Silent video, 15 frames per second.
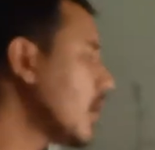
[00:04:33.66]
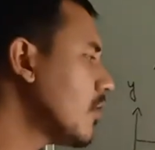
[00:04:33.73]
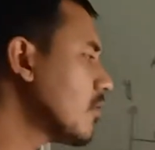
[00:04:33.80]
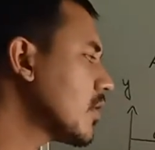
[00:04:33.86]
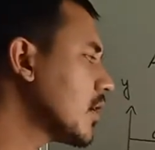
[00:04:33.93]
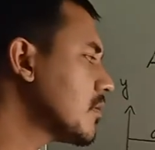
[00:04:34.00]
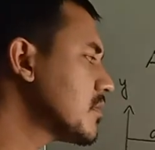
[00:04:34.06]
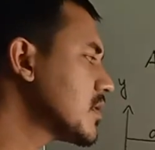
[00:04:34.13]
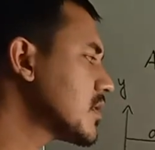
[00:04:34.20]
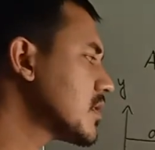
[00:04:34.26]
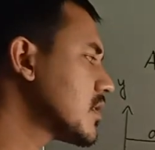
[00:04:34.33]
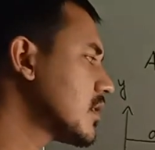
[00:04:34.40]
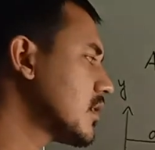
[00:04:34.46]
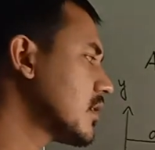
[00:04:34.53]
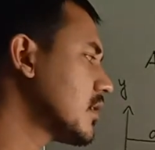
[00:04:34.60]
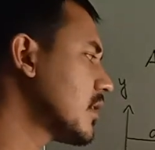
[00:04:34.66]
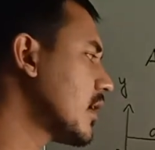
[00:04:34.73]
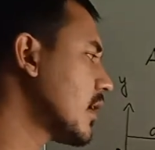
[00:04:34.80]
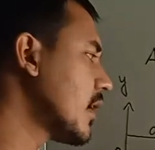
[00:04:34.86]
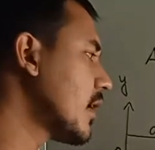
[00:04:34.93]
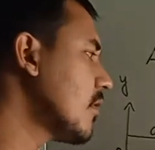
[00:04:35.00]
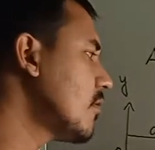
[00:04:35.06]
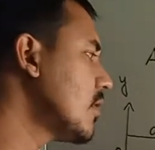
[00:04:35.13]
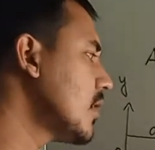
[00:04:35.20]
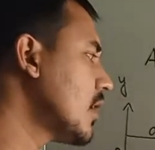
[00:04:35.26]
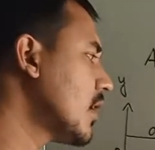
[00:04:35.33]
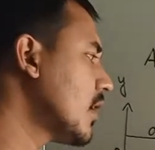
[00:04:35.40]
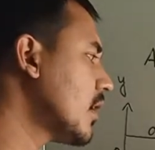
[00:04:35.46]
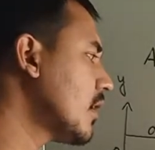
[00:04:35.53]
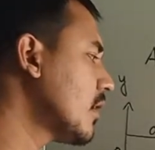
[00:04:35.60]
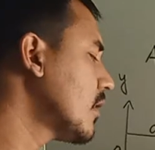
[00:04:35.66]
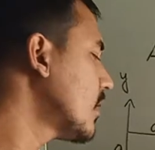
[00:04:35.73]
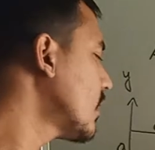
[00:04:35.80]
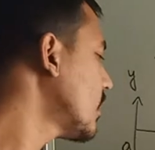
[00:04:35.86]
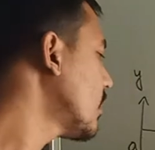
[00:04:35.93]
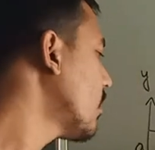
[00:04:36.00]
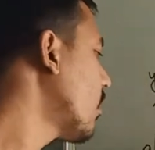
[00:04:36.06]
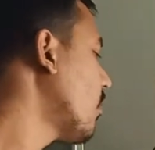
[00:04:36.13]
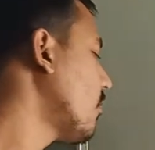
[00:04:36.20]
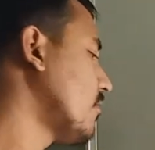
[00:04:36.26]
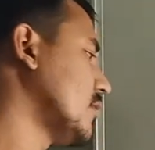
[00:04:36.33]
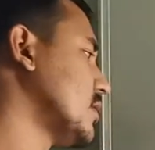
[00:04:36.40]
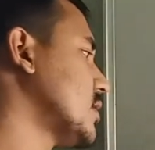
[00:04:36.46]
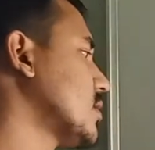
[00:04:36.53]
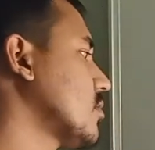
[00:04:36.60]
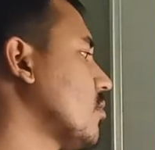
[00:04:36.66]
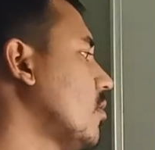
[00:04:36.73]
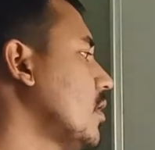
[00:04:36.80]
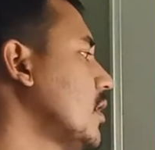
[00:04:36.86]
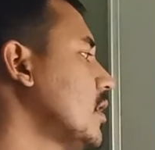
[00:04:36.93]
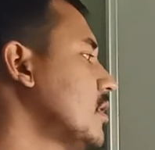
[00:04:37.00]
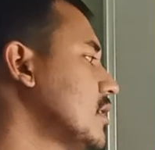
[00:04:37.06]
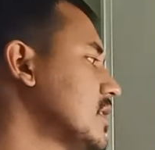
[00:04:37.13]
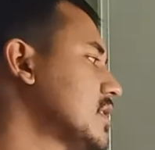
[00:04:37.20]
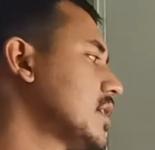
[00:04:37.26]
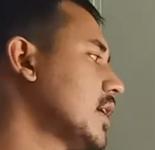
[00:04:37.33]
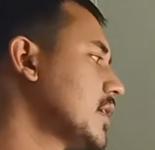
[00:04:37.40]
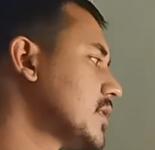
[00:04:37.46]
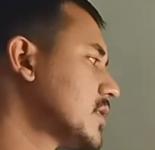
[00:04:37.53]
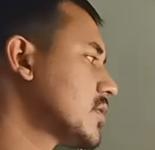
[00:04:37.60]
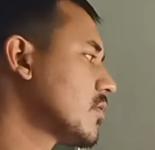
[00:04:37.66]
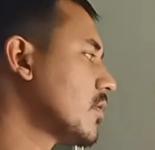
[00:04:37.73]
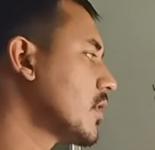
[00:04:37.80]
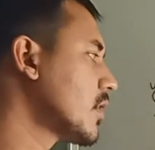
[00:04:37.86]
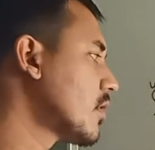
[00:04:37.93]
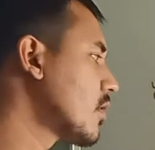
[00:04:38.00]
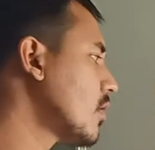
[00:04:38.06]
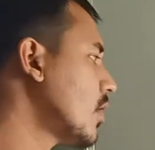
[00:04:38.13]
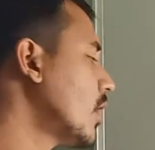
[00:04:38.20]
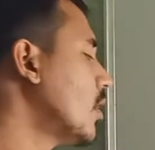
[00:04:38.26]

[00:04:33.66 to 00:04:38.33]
how comes the area of a square is side square,